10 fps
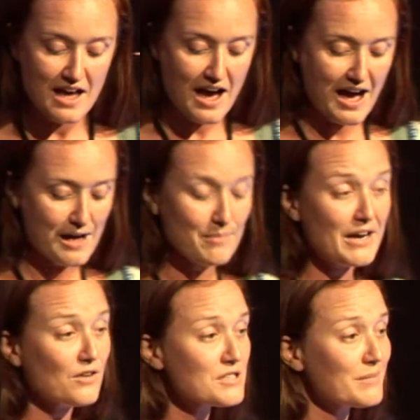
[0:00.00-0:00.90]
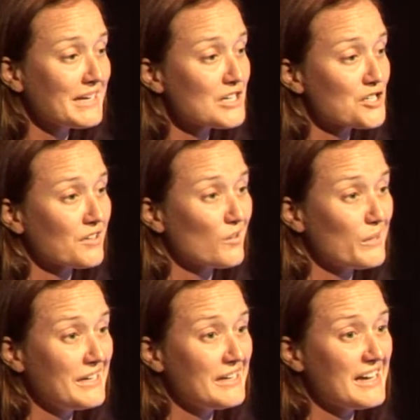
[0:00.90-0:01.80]
and also making sure that
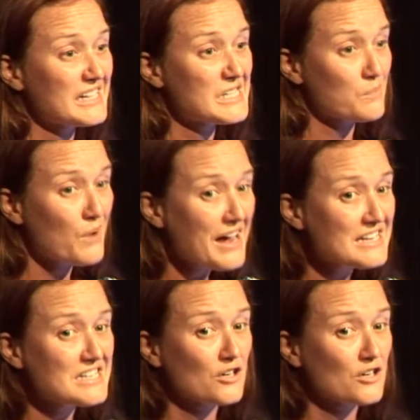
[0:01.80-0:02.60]
we express